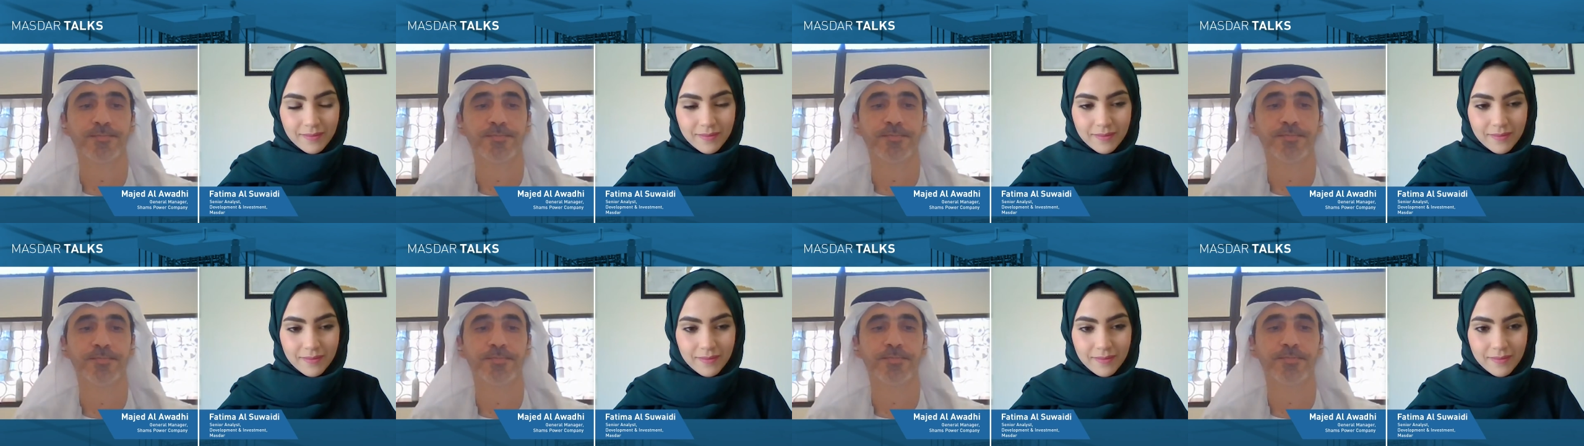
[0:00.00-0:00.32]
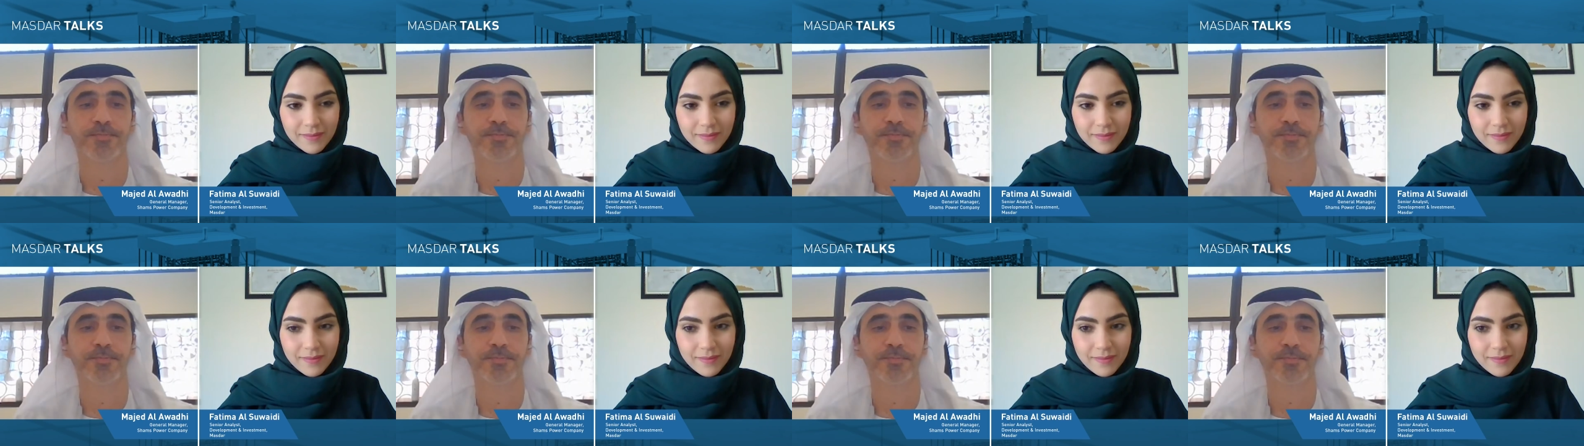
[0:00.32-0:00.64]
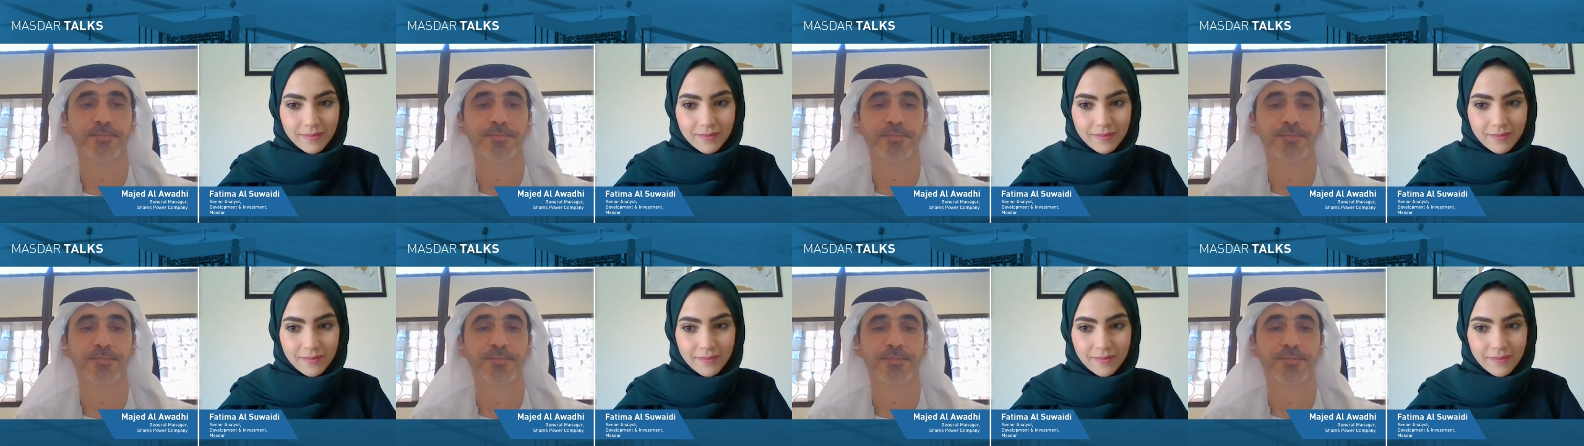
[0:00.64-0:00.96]

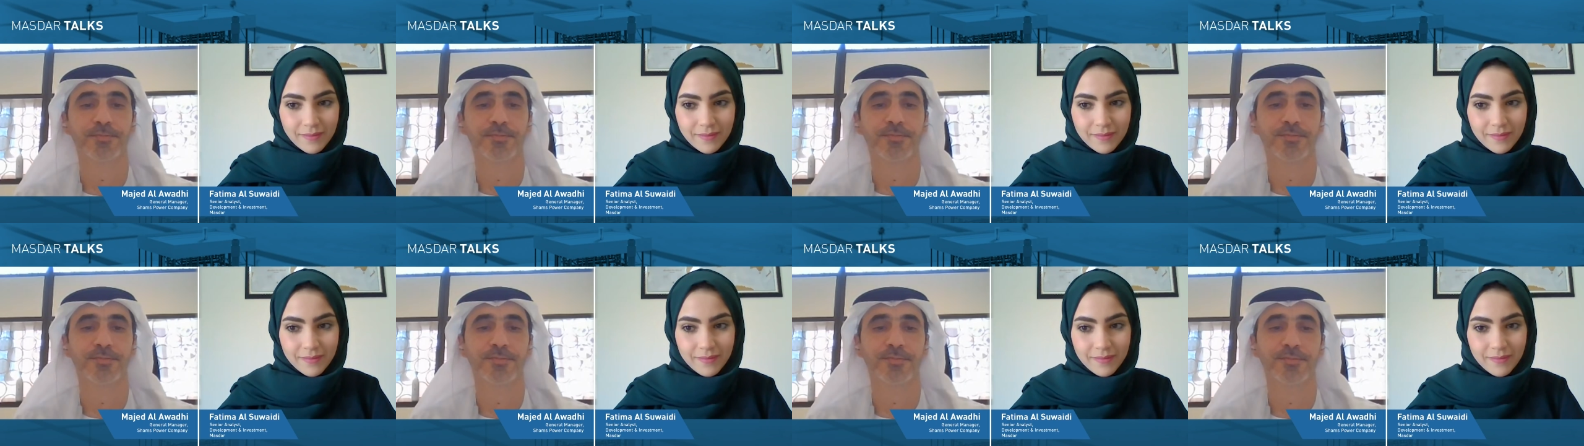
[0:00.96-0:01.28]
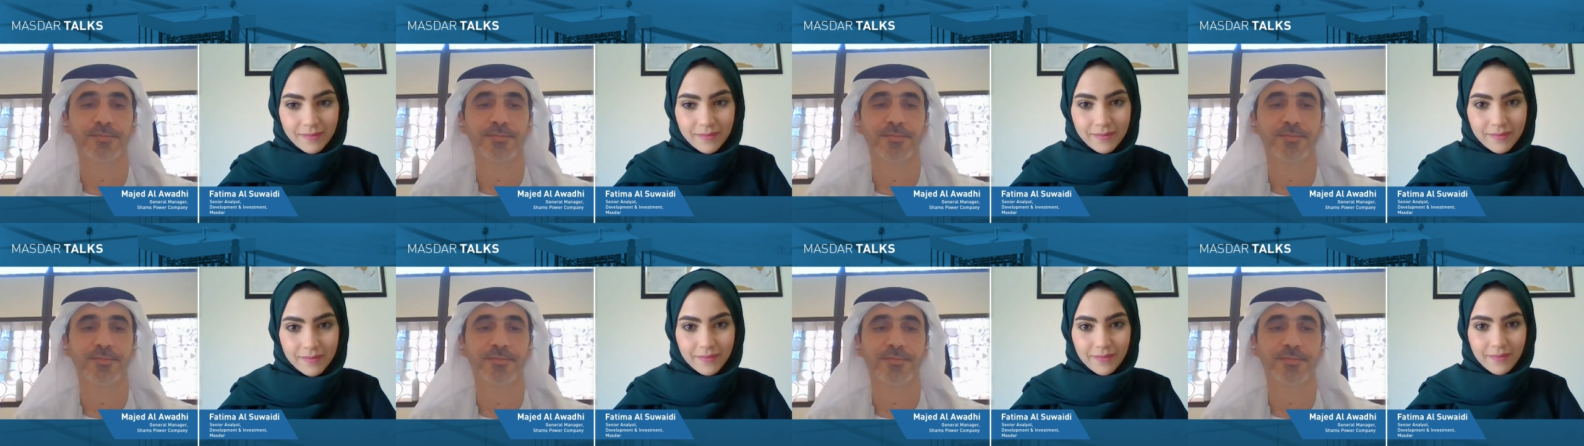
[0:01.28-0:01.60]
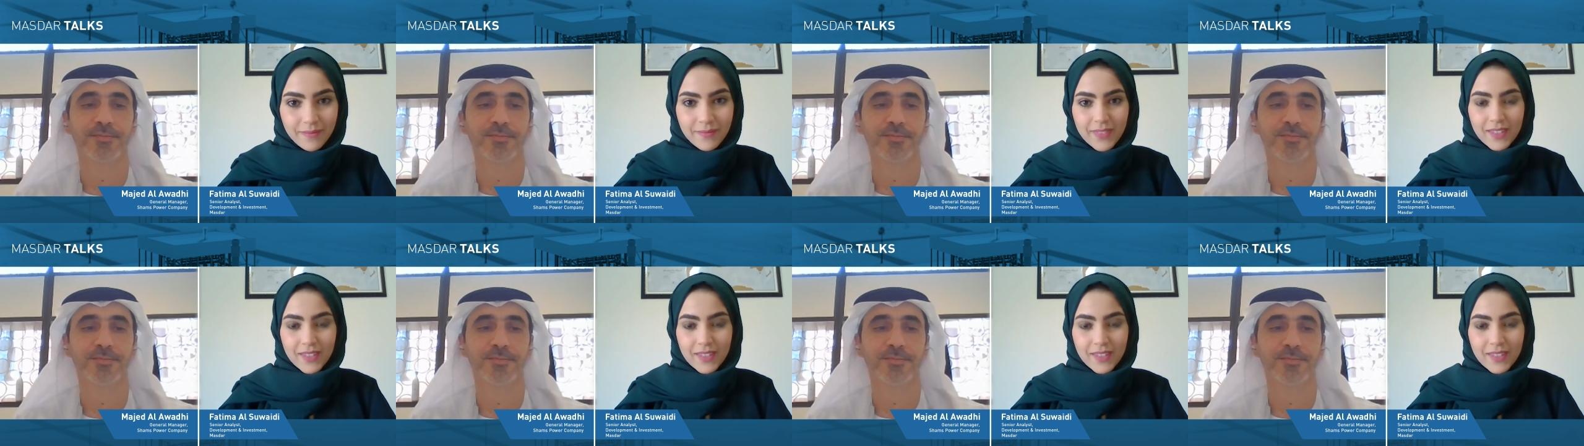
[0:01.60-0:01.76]
(no one is talking)